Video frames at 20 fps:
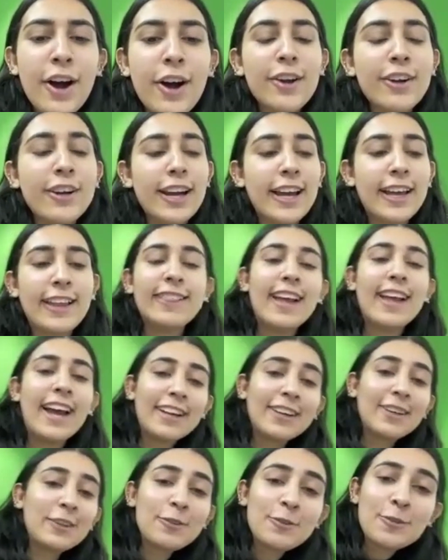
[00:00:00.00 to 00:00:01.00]
All right,
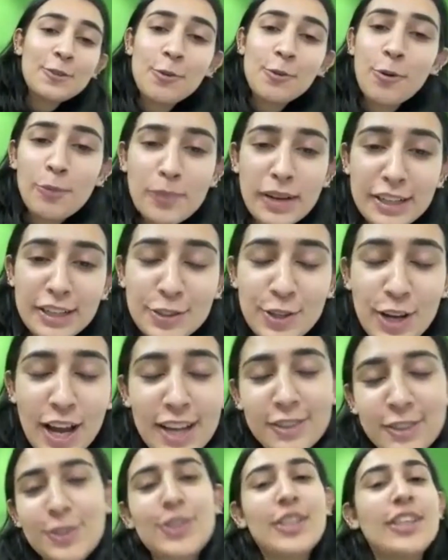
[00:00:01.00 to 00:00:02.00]
thank you so much,
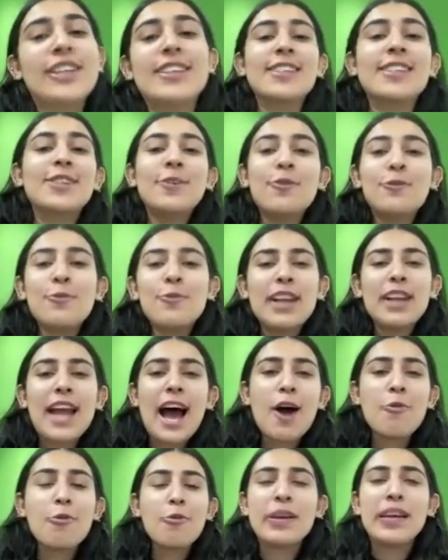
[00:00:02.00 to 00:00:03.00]
Akshay. So
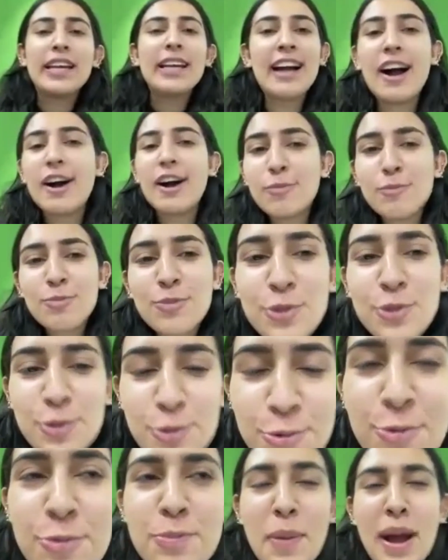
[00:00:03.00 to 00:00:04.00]
now we come
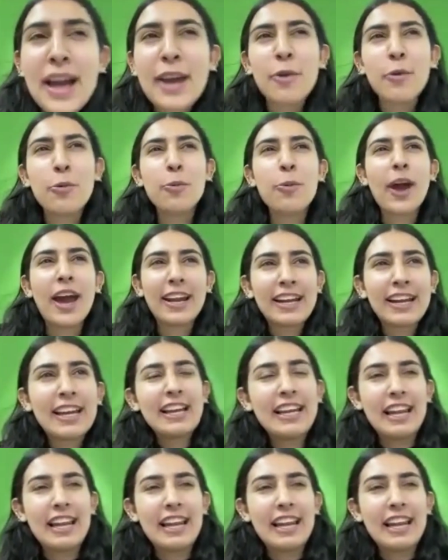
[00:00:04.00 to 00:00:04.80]
to my very